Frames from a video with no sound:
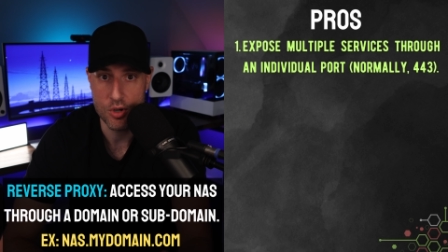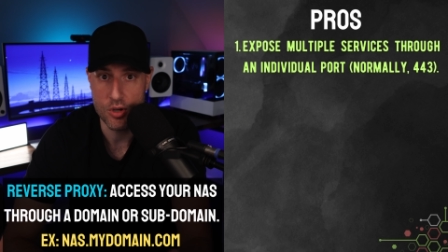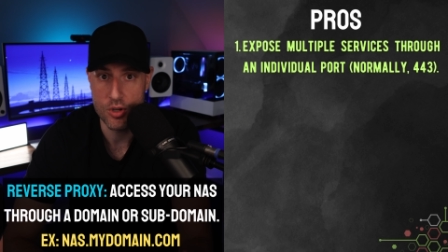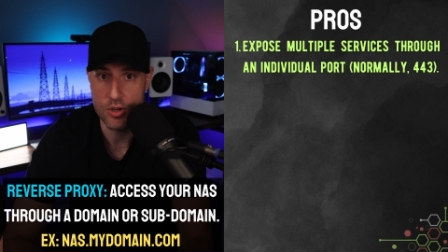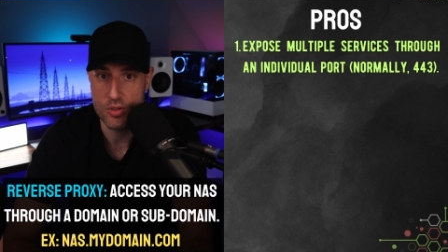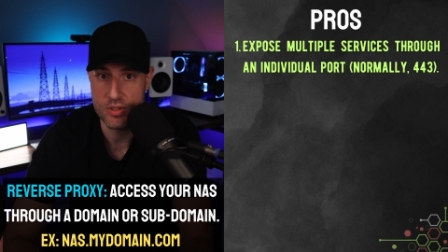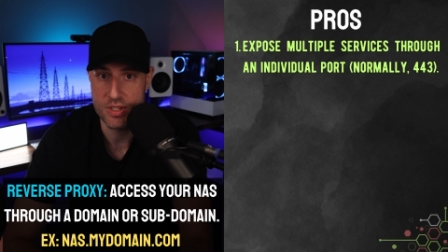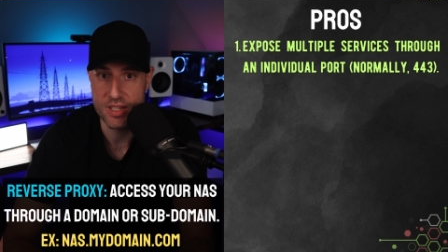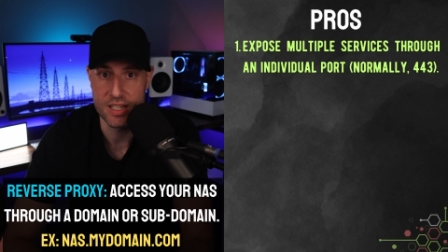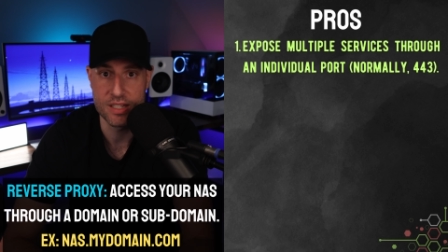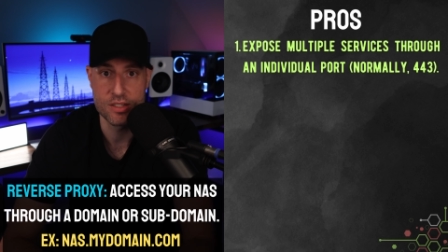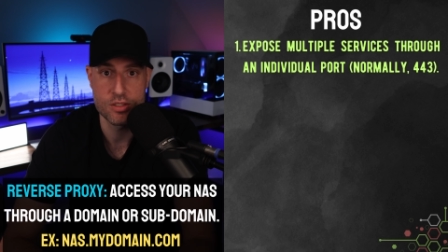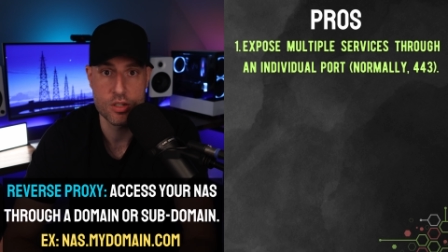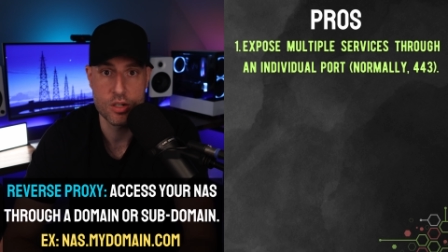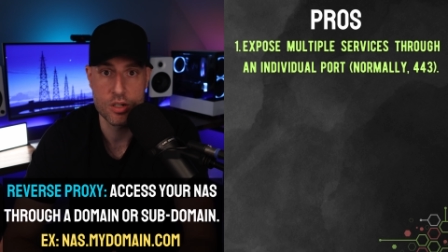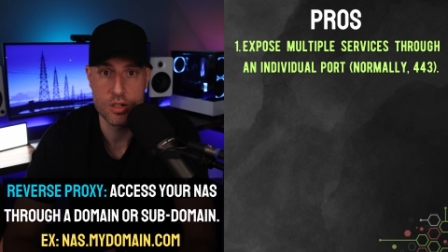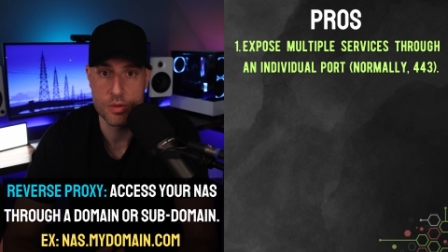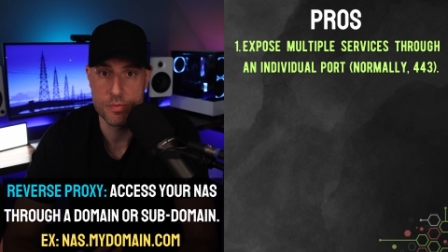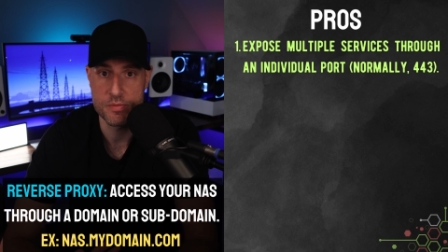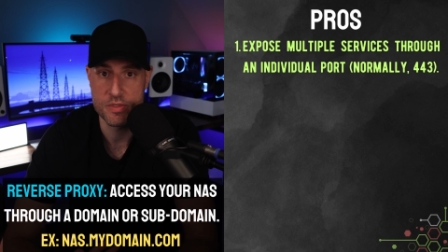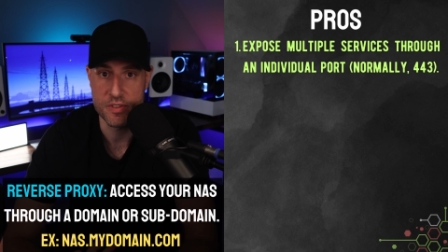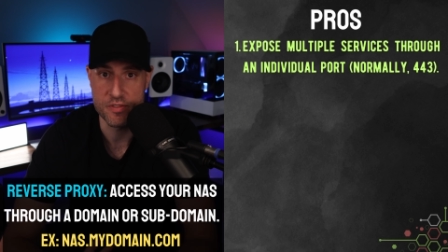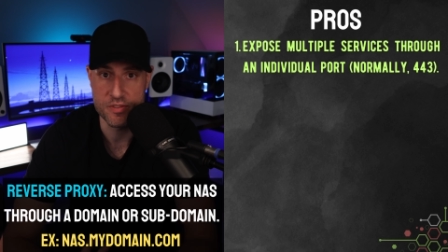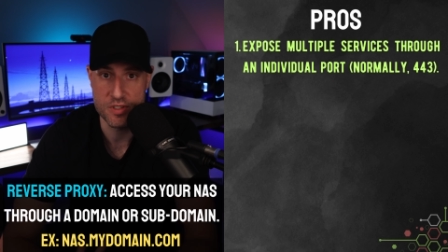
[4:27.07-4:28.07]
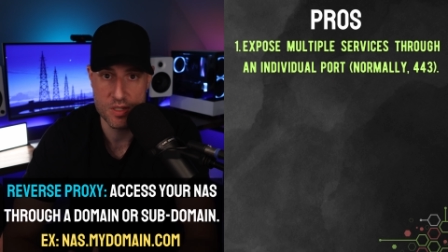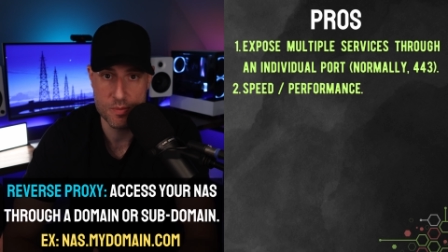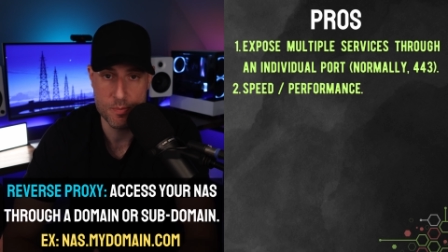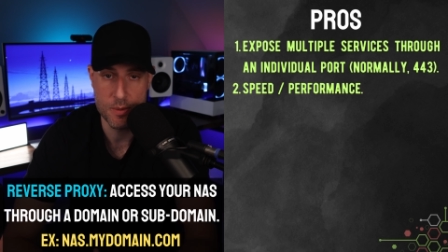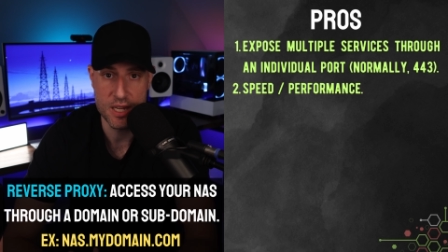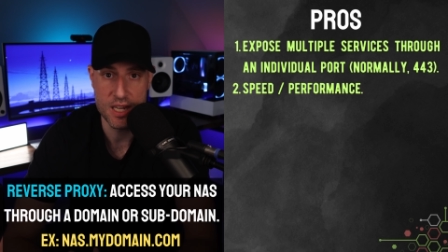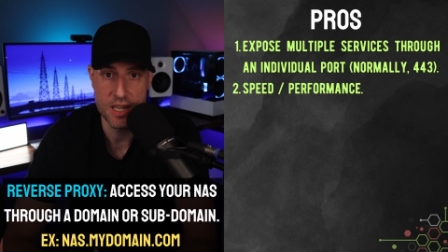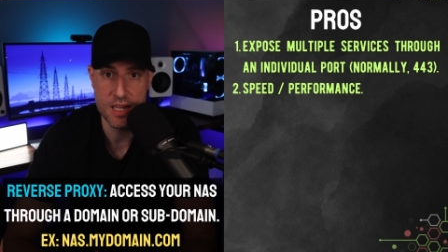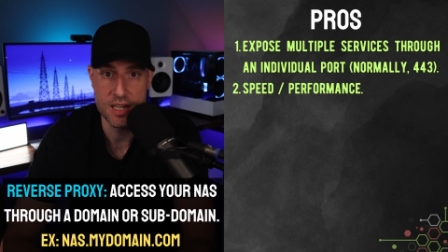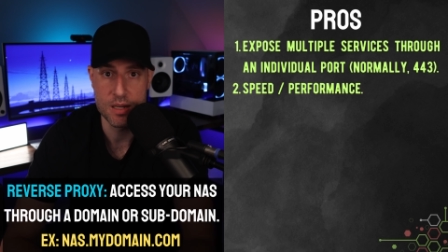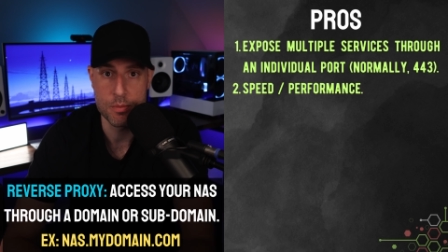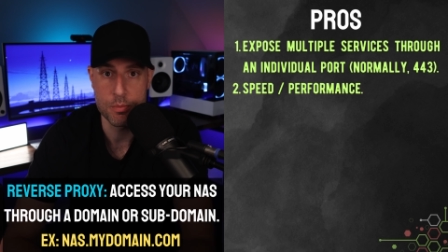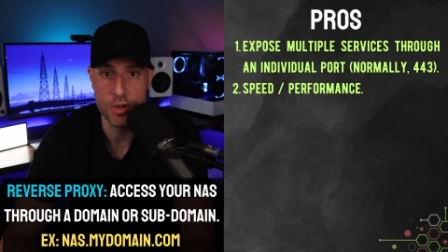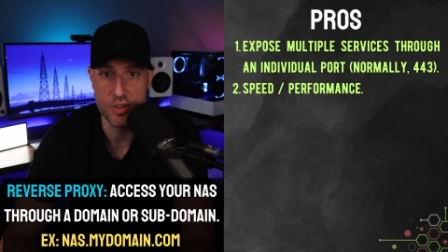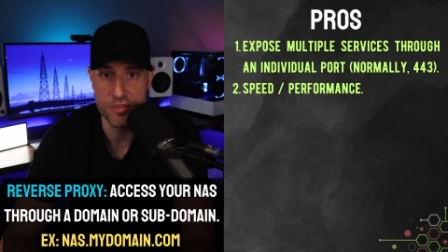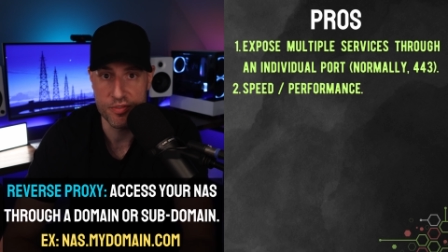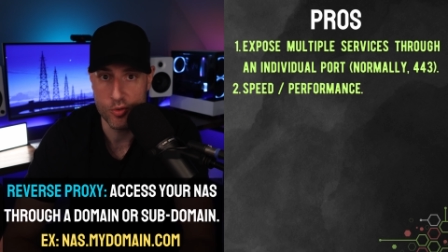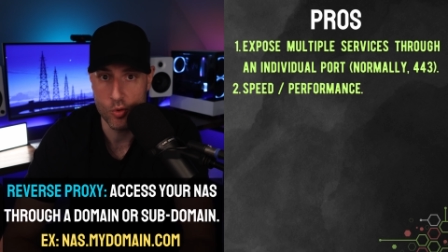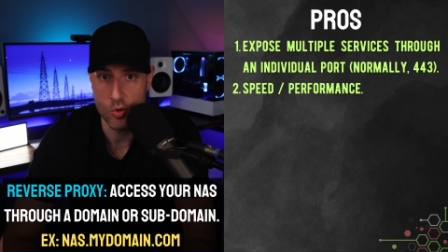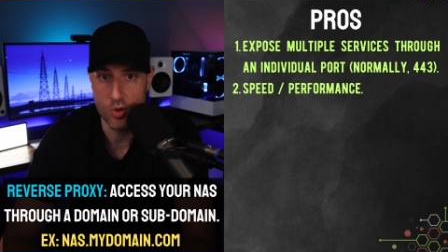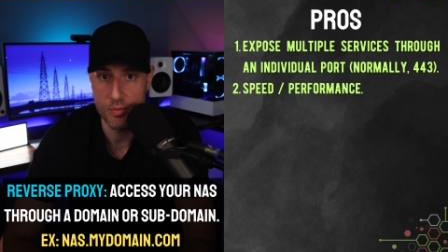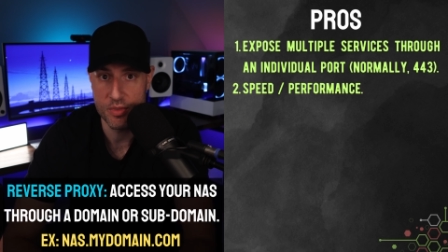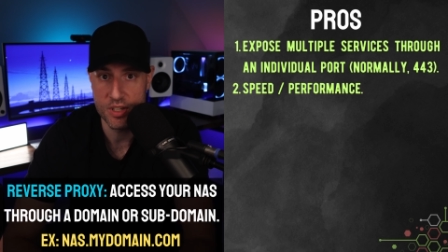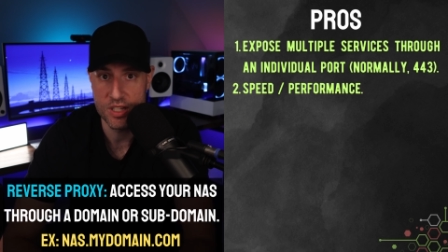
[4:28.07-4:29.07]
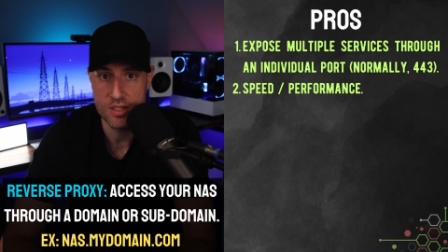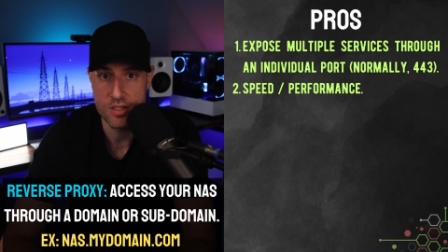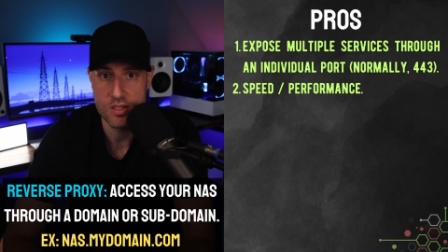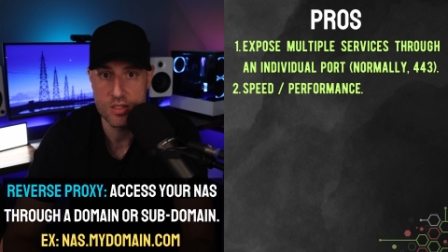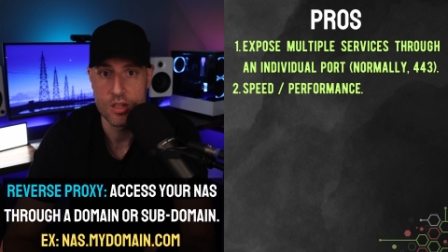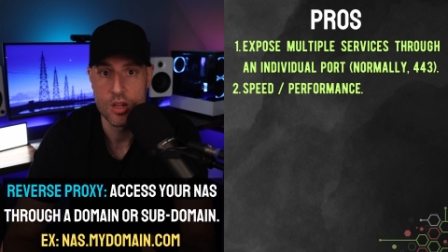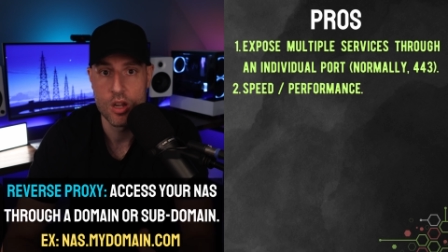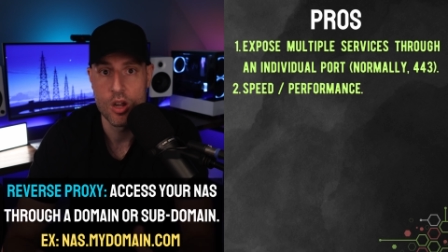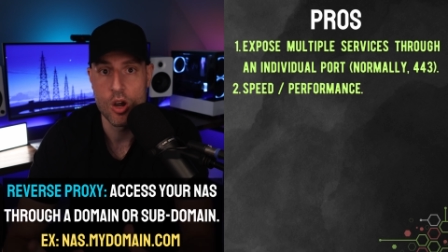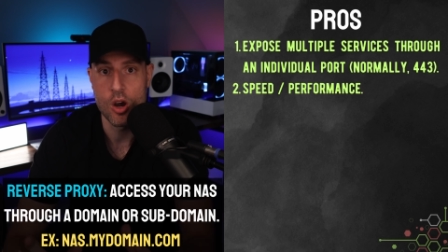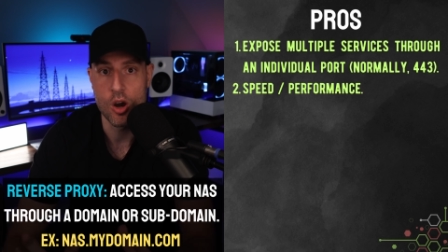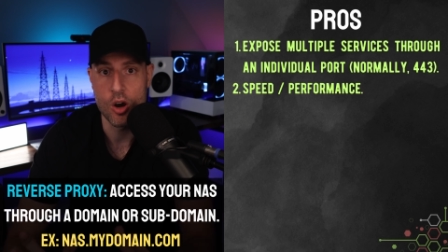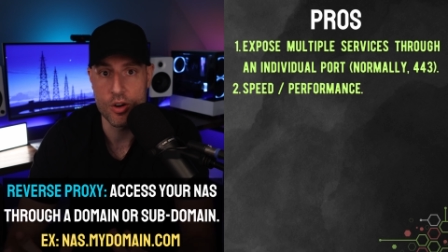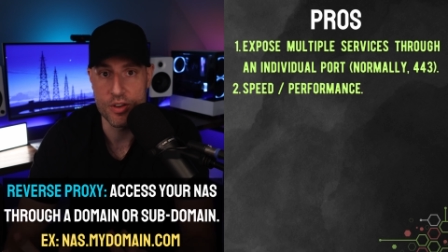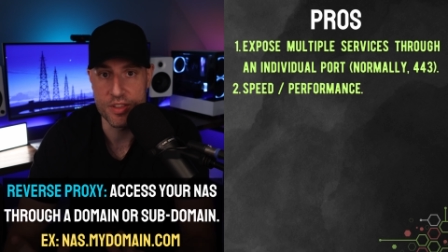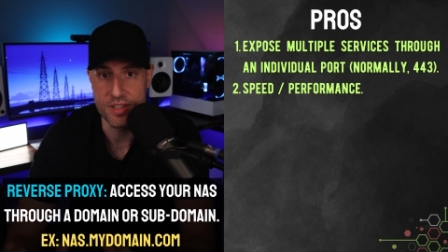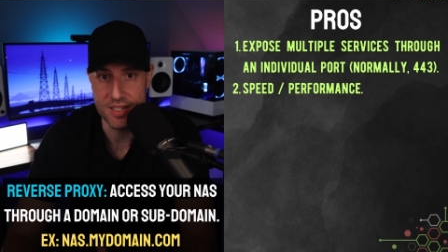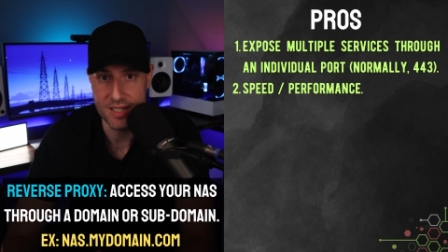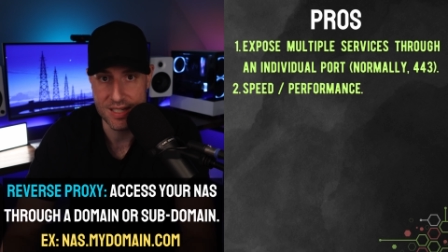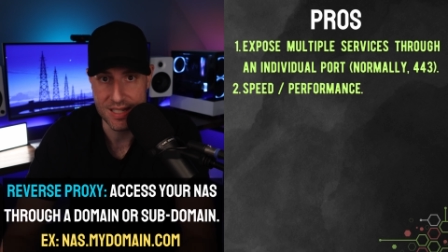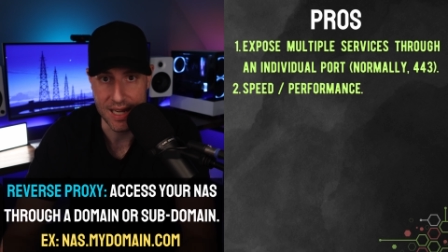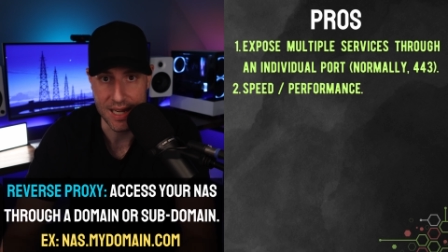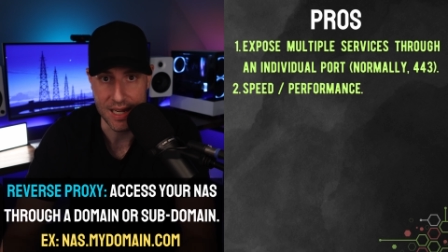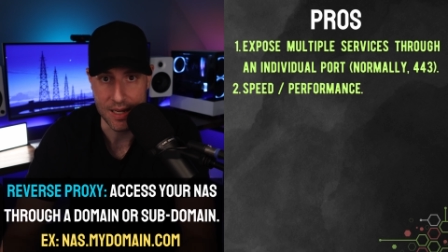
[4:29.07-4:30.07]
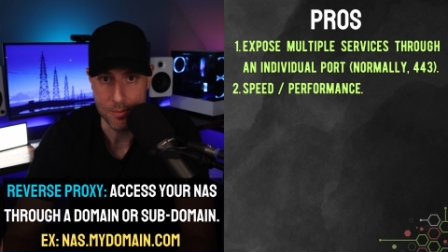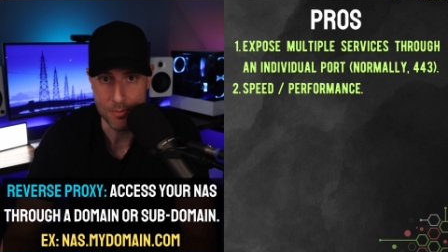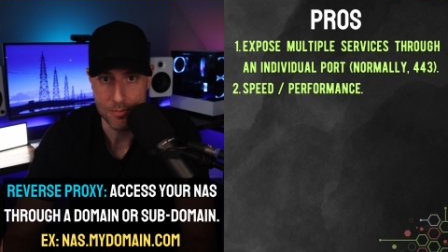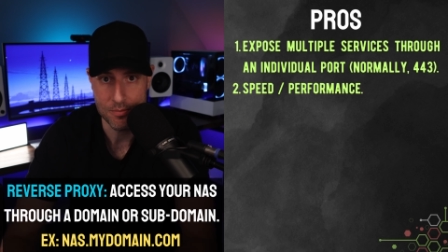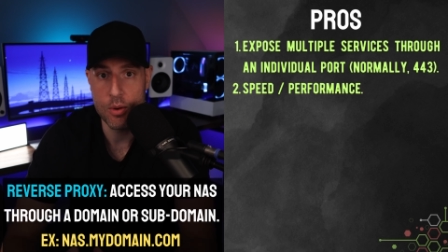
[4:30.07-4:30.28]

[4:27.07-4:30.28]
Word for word: pros in terms of speed and performance are the same.